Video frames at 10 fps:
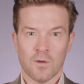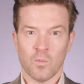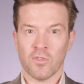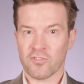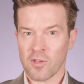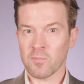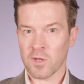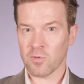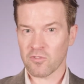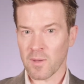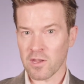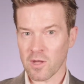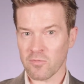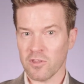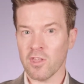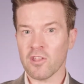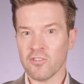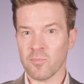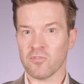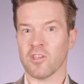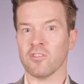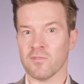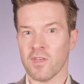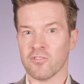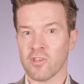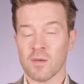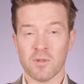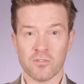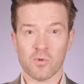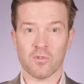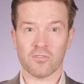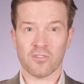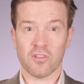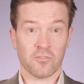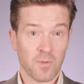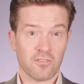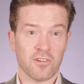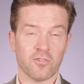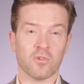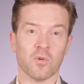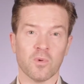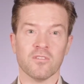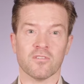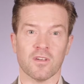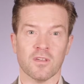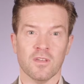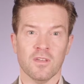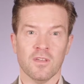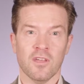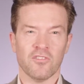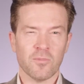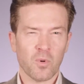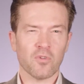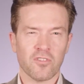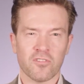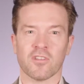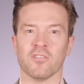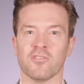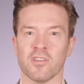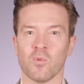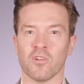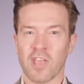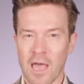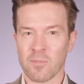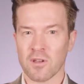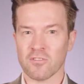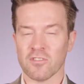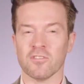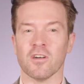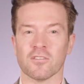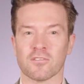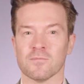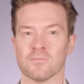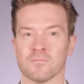With some people spending up to 90% of their time indoors, especially during the winter, it's important to consider what is happening to the dust.